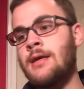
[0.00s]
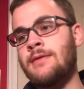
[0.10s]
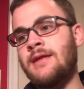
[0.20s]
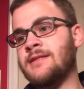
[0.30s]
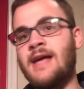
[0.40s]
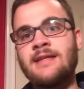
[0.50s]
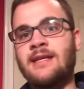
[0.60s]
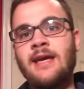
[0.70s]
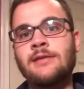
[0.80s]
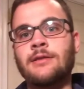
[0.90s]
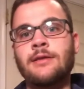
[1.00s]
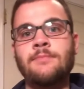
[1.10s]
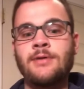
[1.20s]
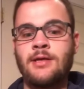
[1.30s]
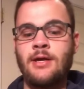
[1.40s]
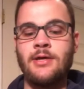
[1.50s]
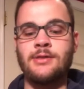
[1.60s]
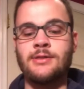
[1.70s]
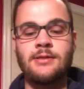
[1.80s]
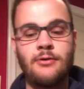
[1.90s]
they decided to cancel it
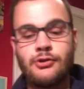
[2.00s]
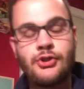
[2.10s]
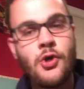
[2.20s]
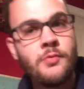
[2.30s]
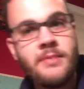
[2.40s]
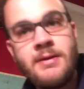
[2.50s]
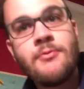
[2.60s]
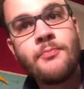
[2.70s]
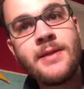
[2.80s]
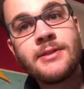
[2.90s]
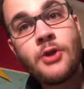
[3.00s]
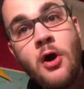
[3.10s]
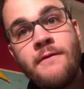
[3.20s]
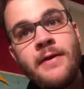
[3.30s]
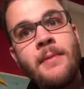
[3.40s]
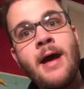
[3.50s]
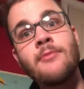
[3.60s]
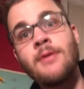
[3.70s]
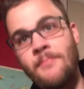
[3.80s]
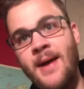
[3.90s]
because there were so many people pissed off about
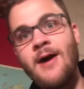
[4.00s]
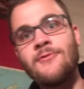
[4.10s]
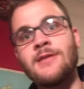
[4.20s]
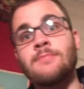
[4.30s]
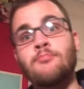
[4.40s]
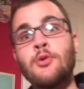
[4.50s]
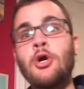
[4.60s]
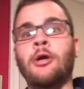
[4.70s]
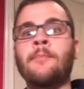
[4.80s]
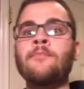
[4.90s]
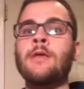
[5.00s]
him about this book.